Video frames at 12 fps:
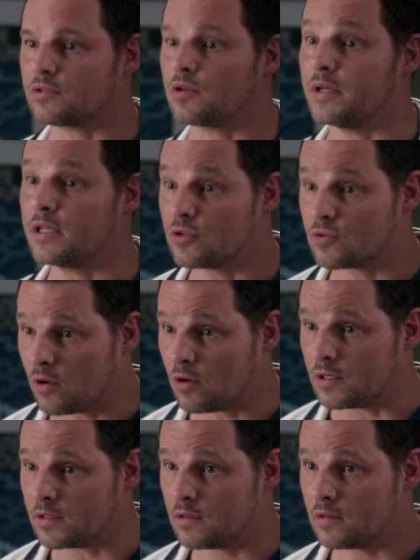so we
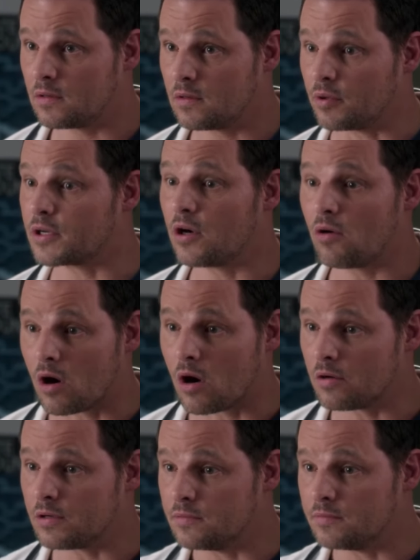control it. Book an
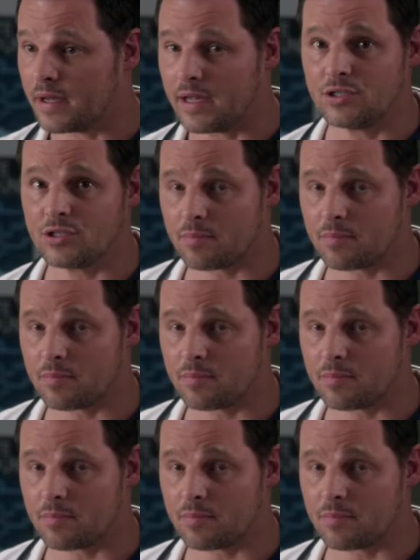OR and pay